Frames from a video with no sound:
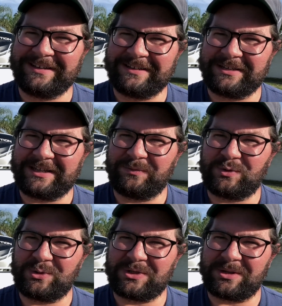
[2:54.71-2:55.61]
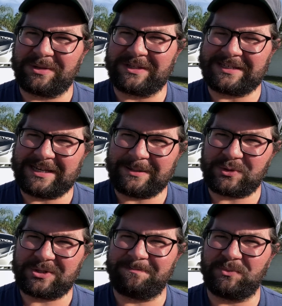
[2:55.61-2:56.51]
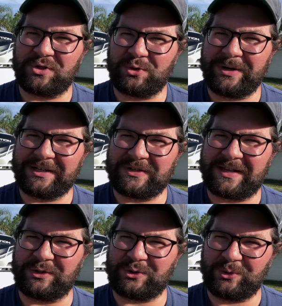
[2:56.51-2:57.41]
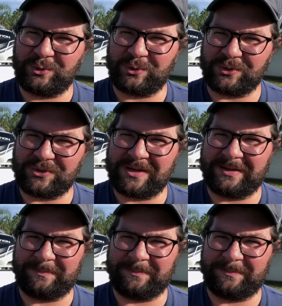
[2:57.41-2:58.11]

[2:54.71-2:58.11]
gives you some of the tips, the tricks, and the tools